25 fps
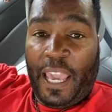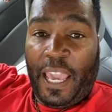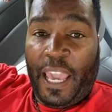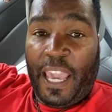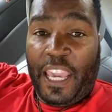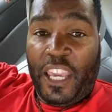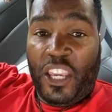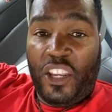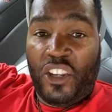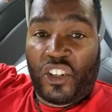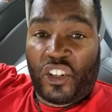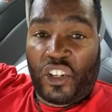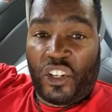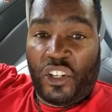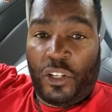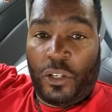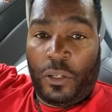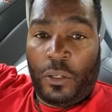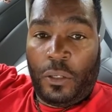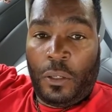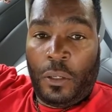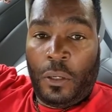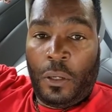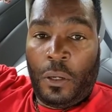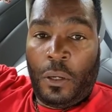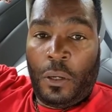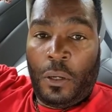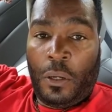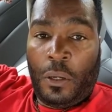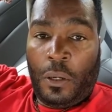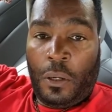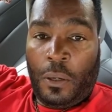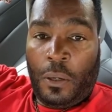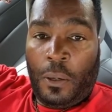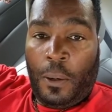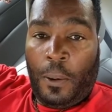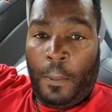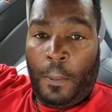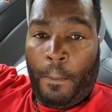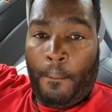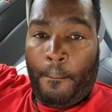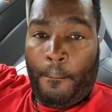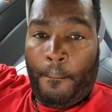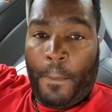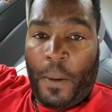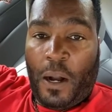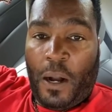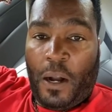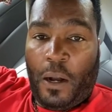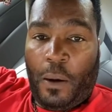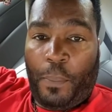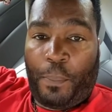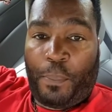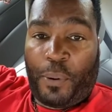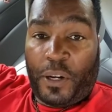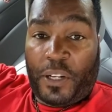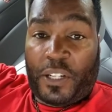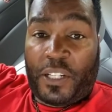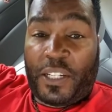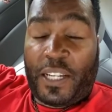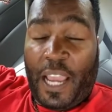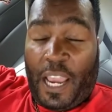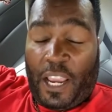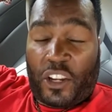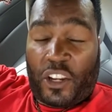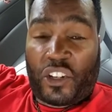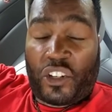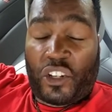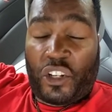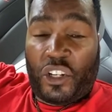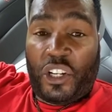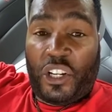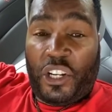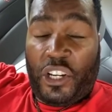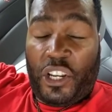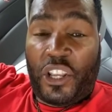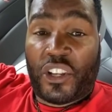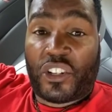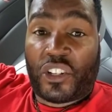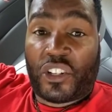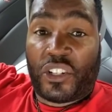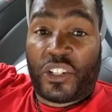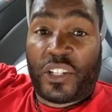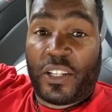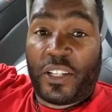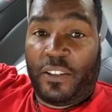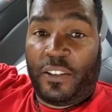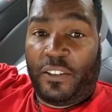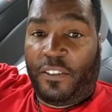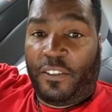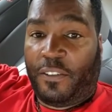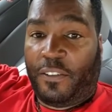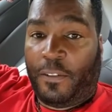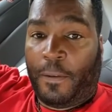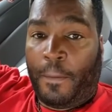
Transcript: Asian protection initiative.